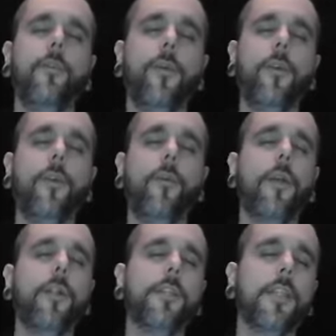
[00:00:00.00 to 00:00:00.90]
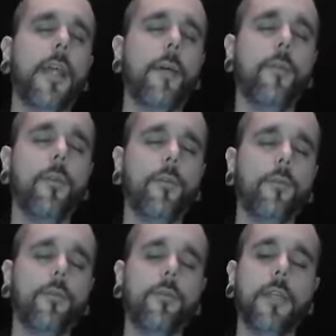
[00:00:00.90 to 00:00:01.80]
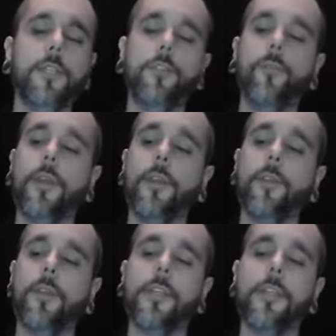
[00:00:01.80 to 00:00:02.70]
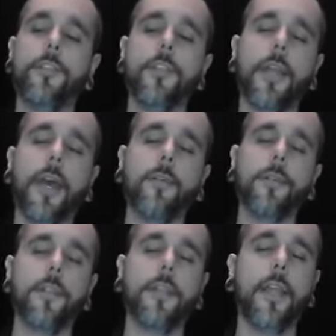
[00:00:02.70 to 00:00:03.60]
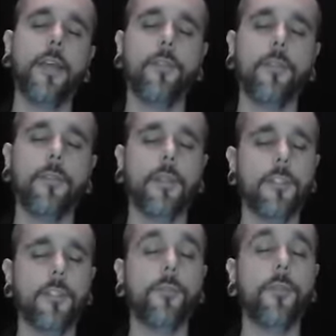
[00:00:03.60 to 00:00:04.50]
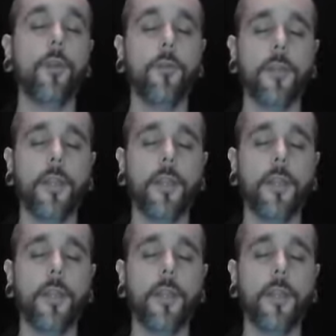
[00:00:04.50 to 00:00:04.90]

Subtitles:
Bring your awareness to that moon as you bring your attention down to the navel, just below the